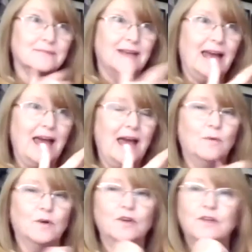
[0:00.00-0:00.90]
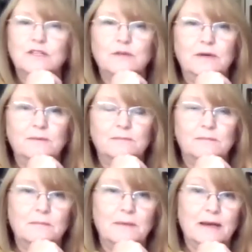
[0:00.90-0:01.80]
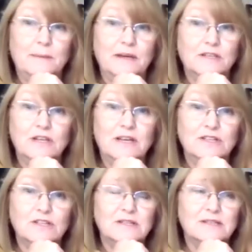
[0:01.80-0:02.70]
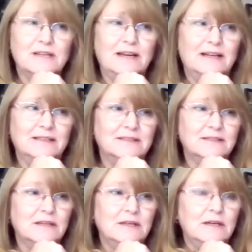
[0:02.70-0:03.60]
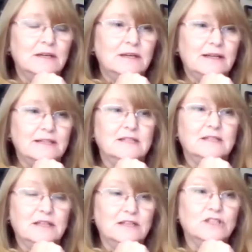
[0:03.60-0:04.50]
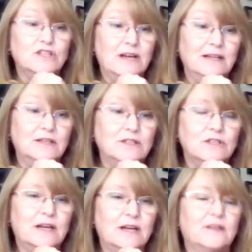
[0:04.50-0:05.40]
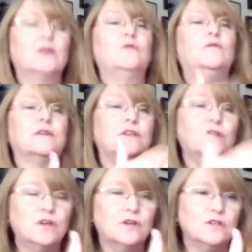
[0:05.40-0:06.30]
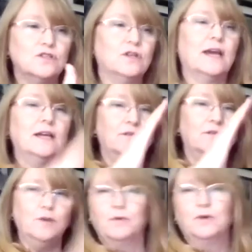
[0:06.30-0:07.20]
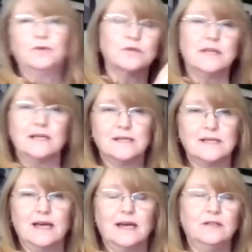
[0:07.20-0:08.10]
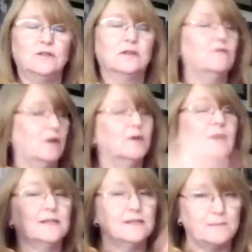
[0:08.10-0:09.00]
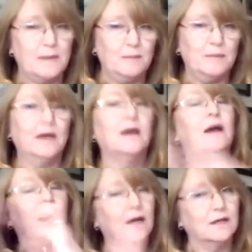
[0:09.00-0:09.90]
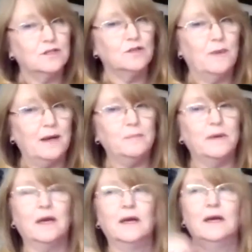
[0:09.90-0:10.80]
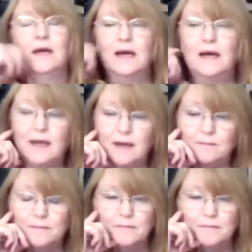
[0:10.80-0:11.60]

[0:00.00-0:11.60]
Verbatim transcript: how on earth do we make big changes? And that's a that's a challenge. And I think over the years, you kind of you put those things aside. You think, right, okay, this is my bit. I can do my bit. Um,